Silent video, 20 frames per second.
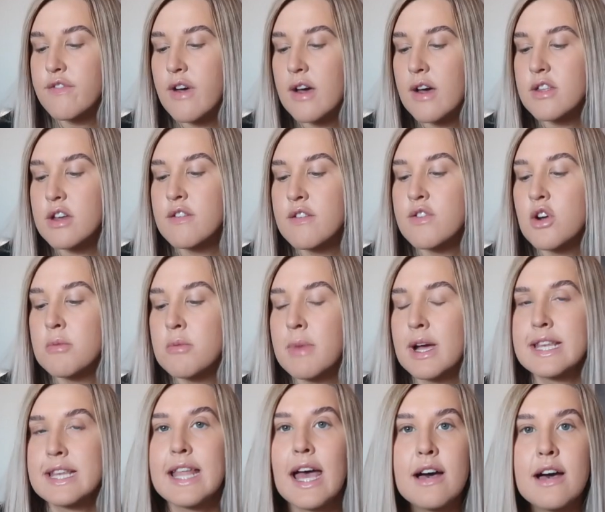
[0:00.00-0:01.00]
And then I've got
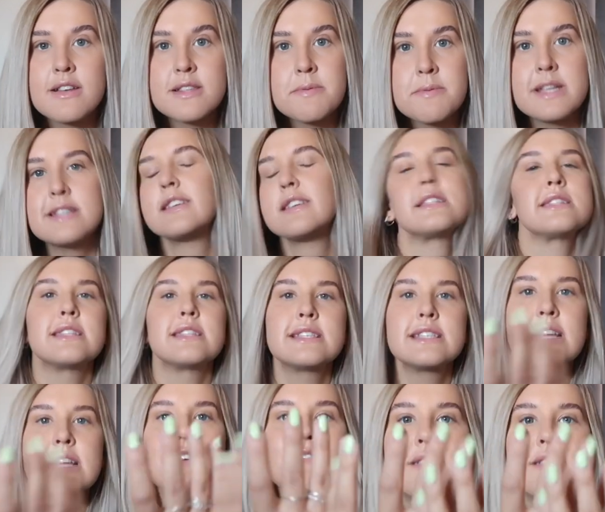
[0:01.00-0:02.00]
my nails being done this
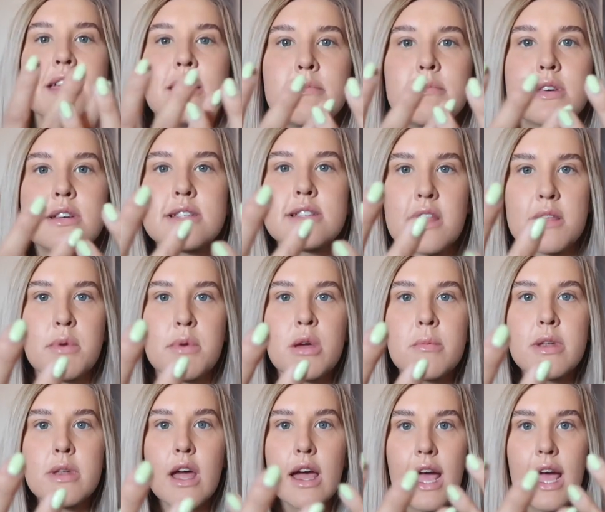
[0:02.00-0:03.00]
evening because at the
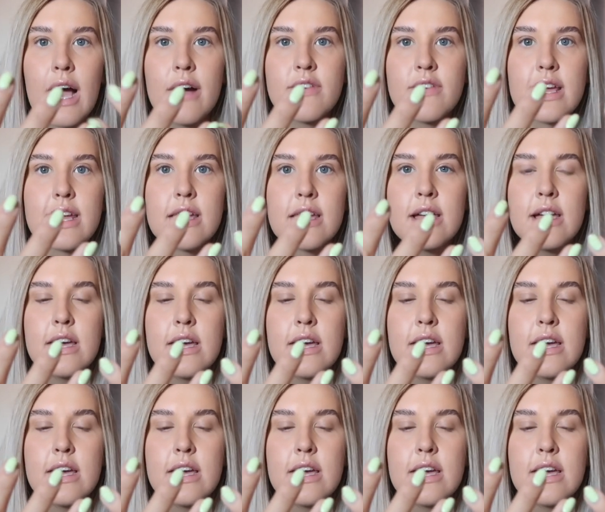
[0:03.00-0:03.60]
moment I have like